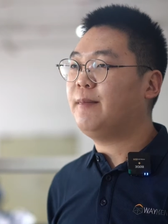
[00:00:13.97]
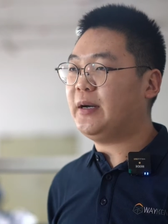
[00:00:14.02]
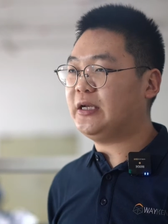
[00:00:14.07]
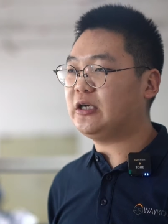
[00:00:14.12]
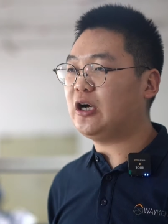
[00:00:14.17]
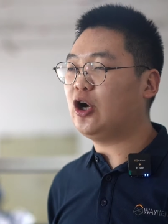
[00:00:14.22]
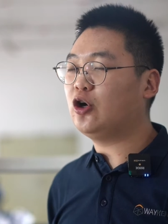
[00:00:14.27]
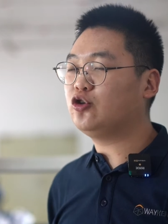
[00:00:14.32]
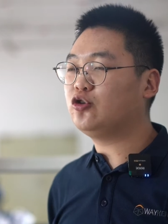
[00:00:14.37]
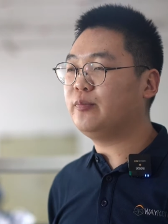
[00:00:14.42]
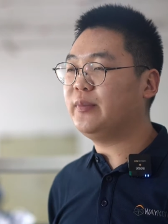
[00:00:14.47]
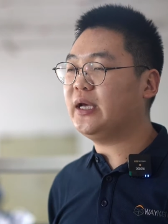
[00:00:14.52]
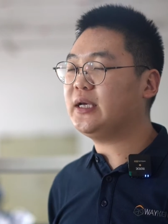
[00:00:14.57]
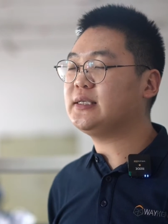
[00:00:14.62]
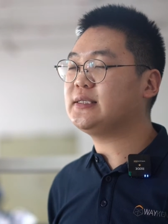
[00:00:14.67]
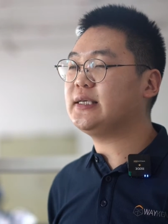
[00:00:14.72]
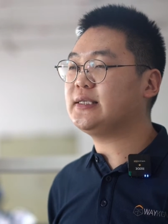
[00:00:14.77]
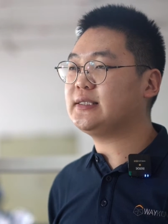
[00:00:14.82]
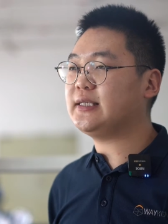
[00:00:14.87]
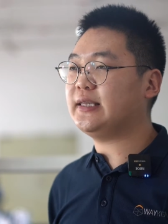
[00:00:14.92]
But how to make
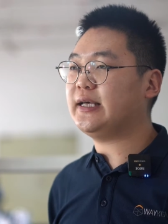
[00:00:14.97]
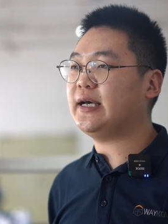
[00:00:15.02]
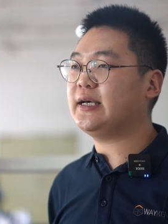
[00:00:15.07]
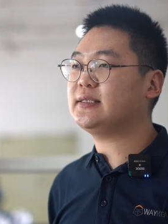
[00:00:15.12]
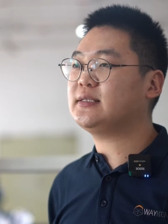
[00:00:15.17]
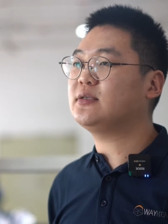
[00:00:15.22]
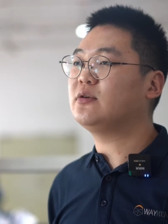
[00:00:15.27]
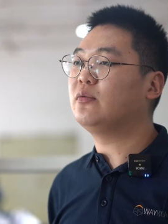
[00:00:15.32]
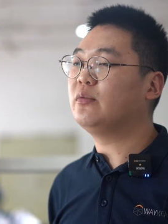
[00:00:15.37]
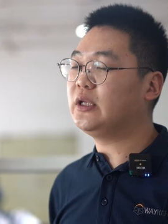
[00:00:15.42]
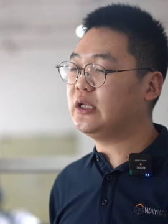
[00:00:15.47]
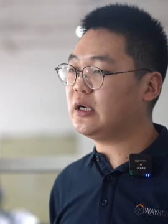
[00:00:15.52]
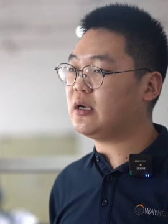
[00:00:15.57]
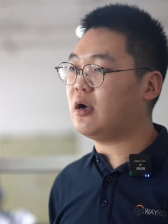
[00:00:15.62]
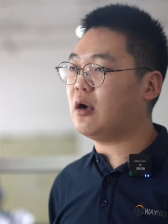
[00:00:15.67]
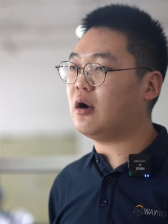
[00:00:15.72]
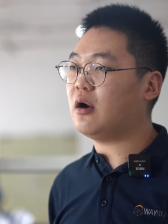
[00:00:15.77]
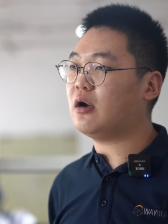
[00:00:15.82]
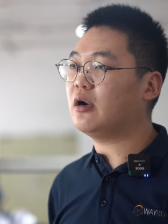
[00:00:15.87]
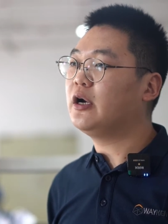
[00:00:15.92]
this last when the
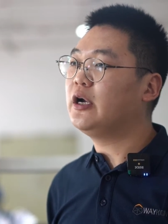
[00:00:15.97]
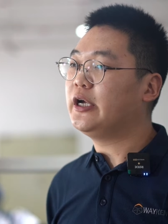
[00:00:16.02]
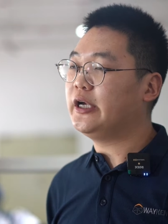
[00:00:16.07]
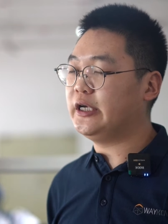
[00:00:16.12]
car